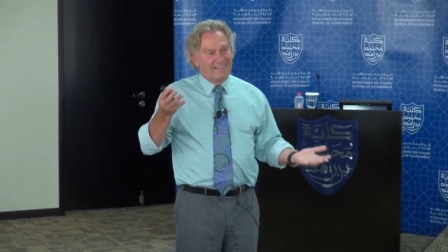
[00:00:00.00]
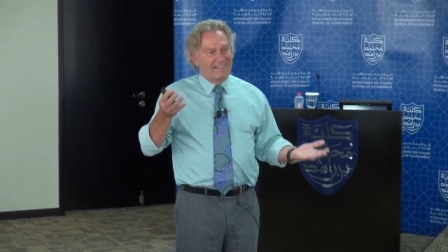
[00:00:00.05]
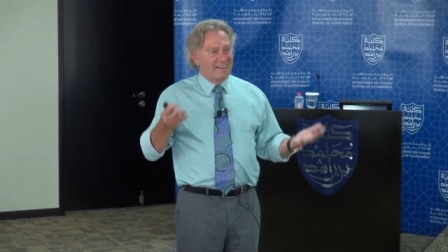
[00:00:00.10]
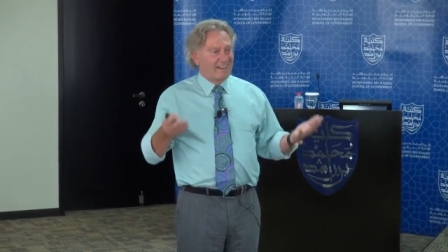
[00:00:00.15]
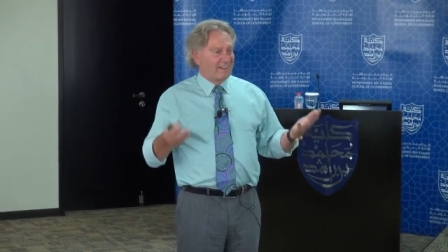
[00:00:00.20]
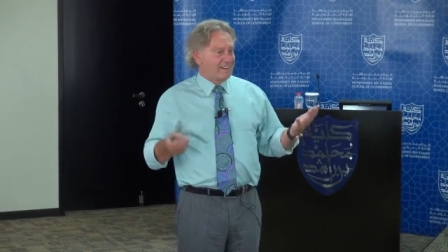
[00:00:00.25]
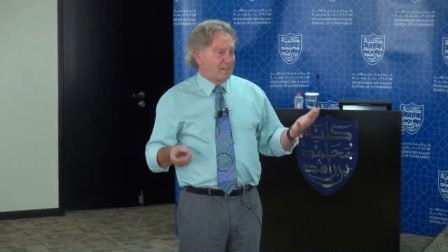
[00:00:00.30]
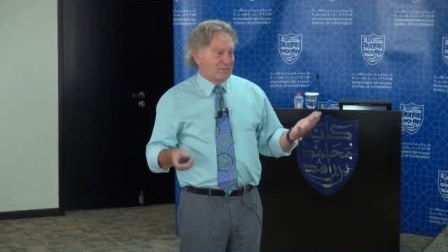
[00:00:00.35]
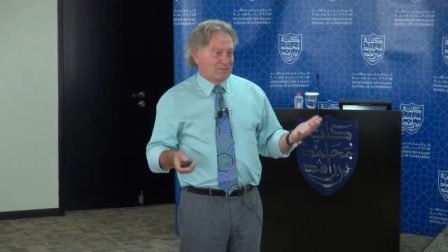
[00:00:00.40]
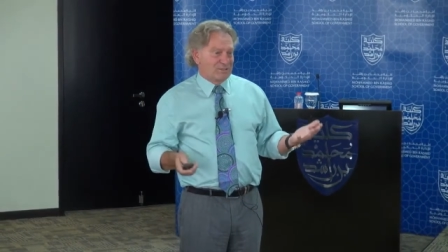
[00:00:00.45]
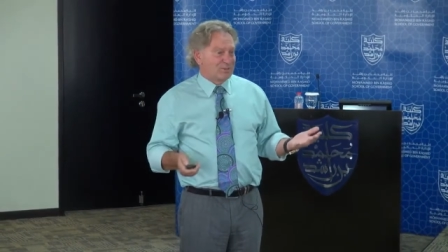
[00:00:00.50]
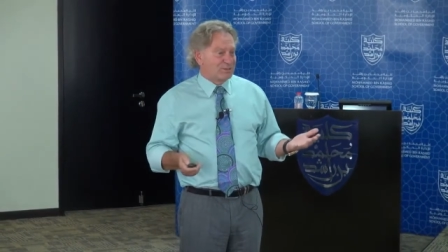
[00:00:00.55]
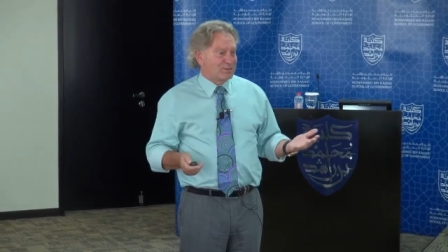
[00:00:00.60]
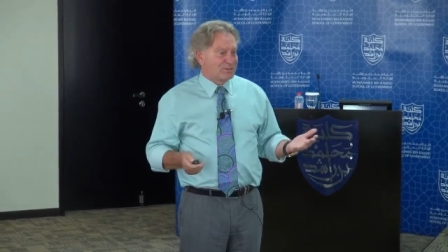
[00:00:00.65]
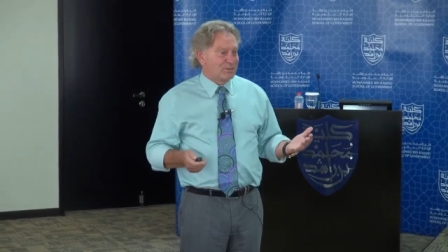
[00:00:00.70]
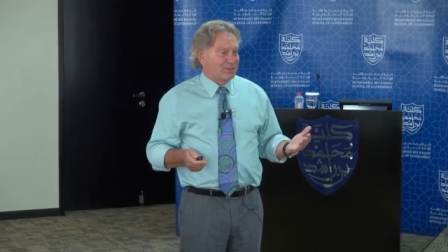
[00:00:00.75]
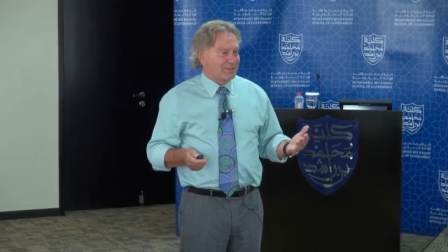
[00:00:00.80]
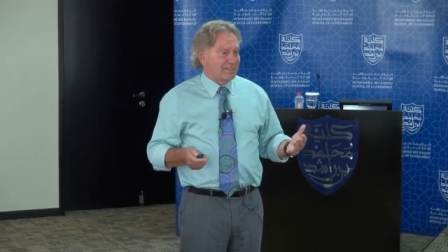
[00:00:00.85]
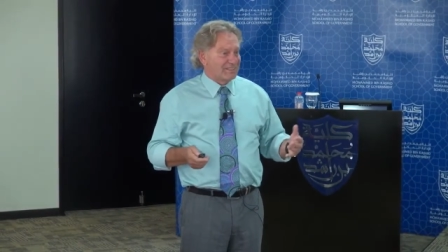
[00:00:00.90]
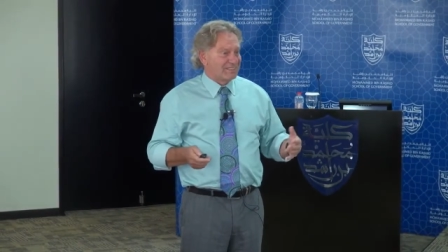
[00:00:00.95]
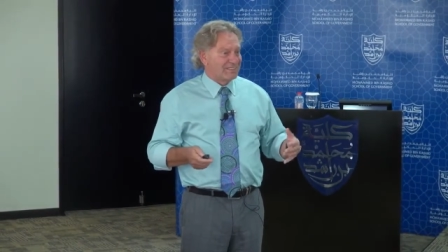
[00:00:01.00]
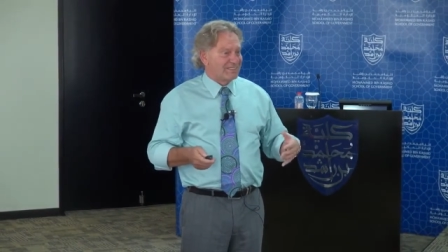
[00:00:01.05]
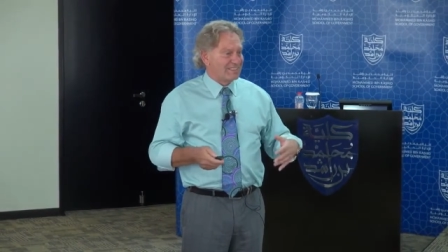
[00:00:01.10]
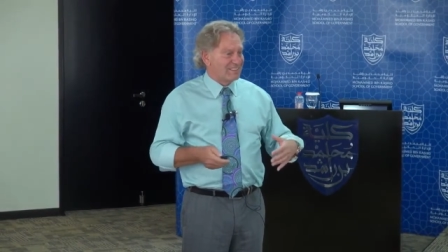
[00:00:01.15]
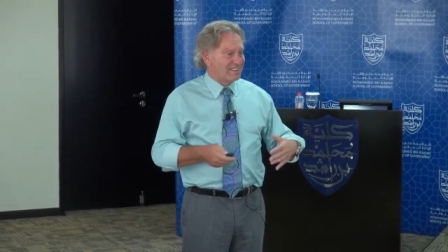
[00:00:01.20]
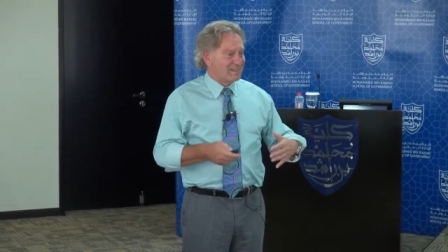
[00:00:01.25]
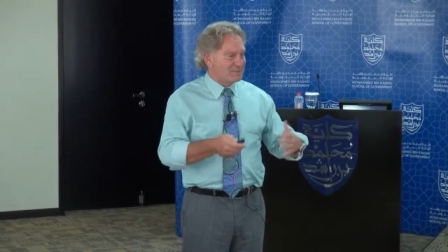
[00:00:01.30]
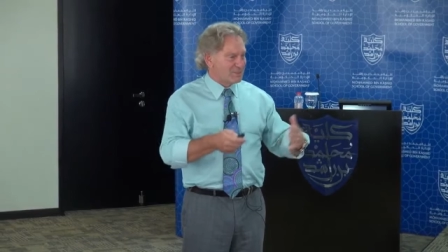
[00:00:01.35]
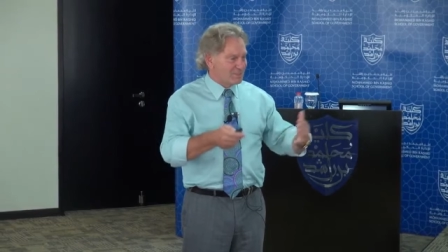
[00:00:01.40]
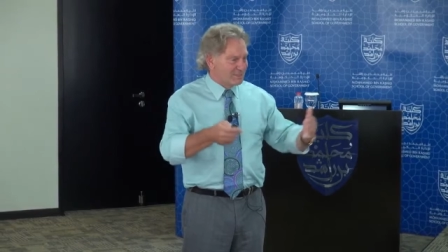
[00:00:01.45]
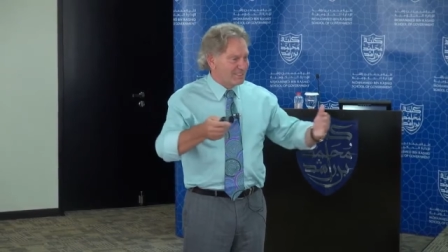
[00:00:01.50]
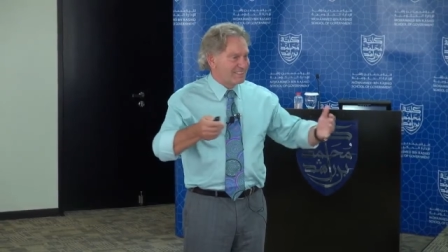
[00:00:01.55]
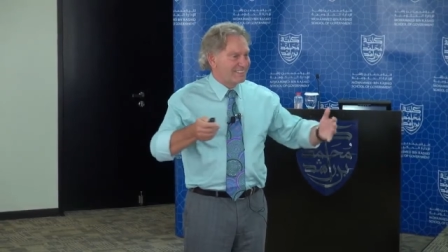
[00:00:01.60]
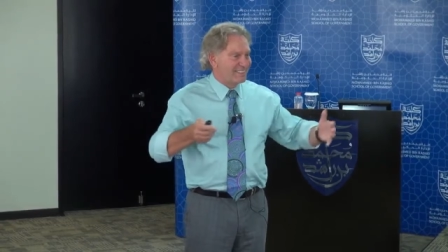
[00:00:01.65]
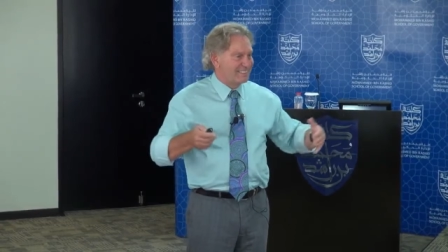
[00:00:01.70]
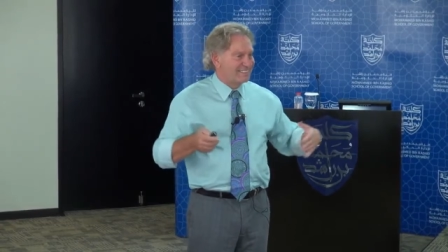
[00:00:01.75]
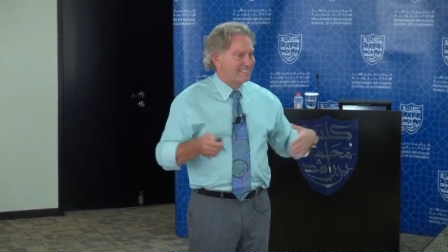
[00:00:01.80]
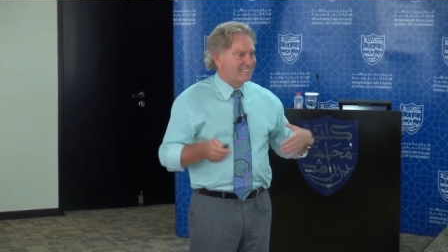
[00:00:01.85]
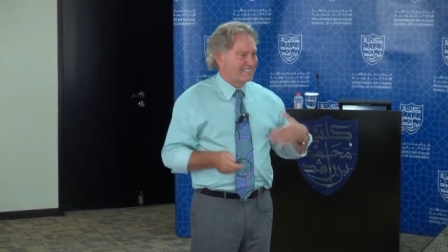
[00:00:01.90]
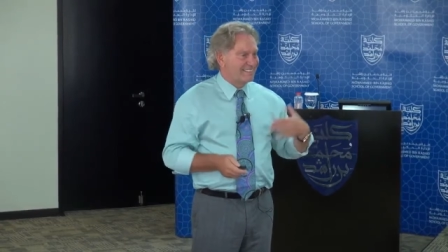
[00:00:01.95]
I can't control it. But
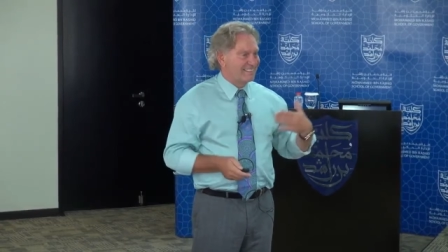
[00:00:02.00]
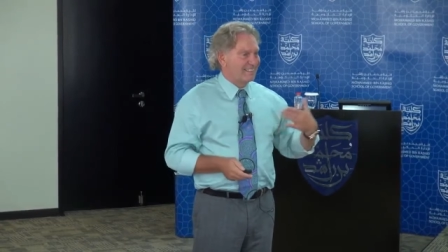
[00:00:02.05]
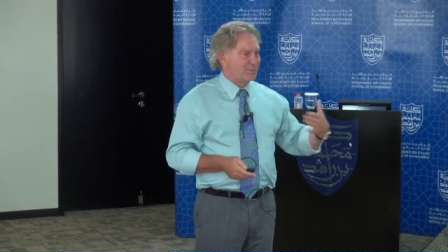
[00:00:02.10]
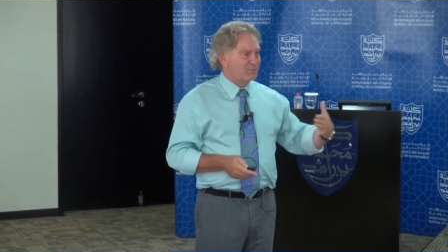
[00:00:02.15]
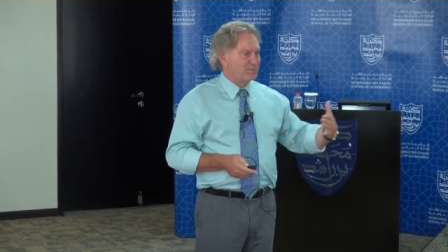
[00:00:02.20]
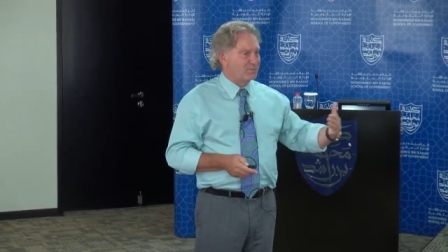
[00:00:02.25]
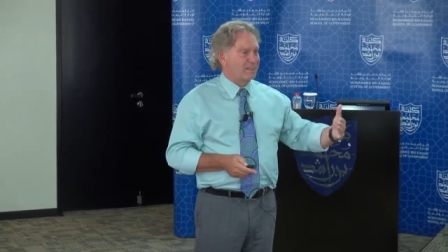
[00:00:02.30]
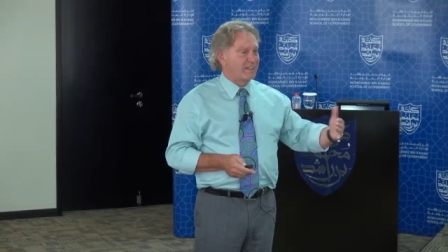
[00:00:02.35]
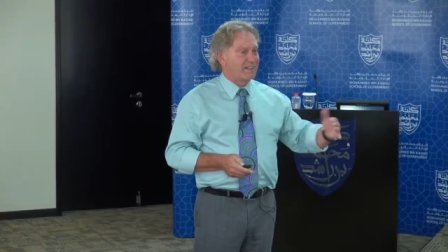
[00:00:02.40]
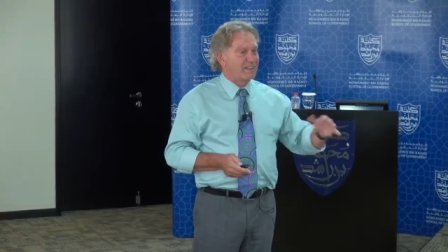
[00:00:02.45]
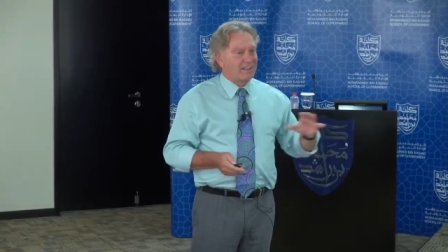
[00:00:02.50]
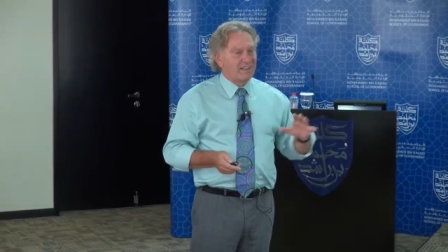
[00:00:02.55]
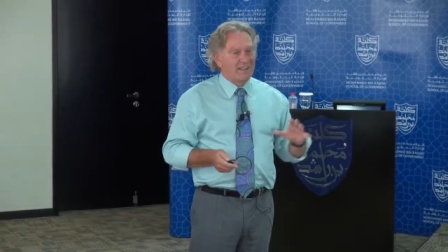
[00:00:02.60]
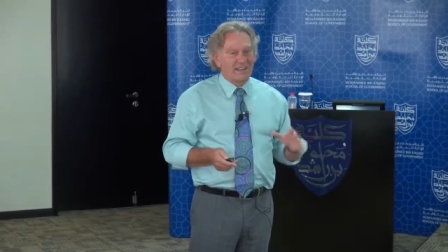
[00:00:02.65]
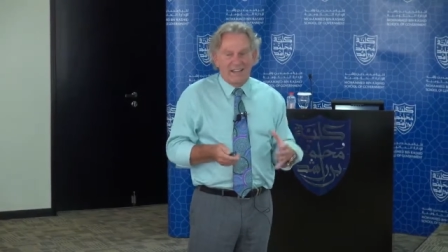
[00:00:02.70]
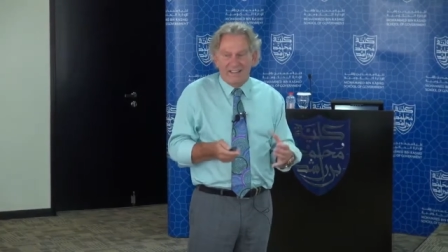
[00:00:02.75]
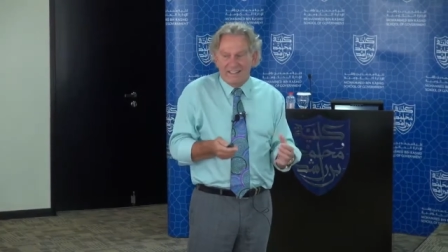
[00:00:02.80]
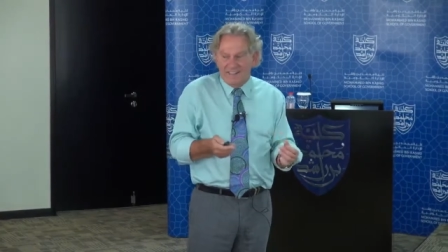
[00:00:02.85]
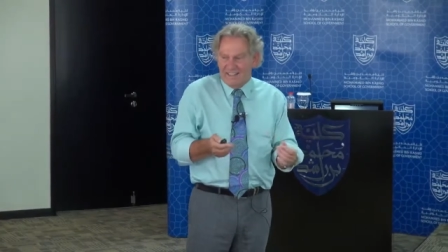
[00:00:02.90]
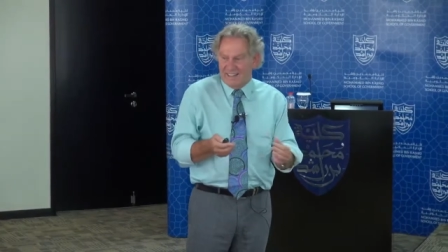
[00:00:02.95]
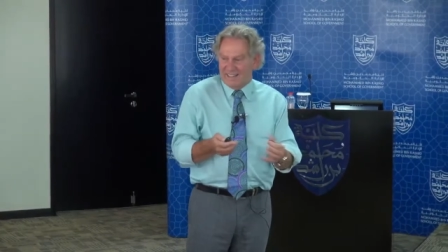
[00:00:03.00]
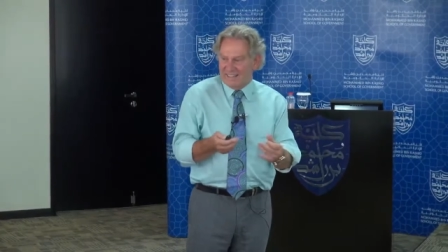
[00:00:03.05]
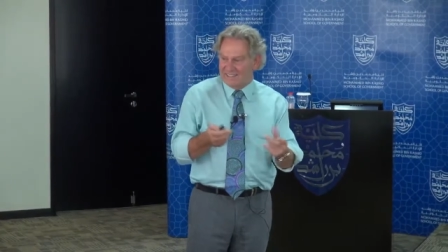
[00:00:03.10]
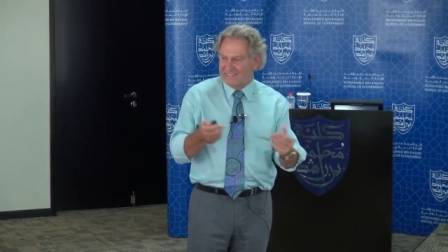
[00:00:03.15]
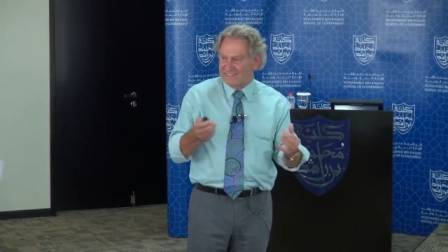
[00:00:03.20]
he tells me, I like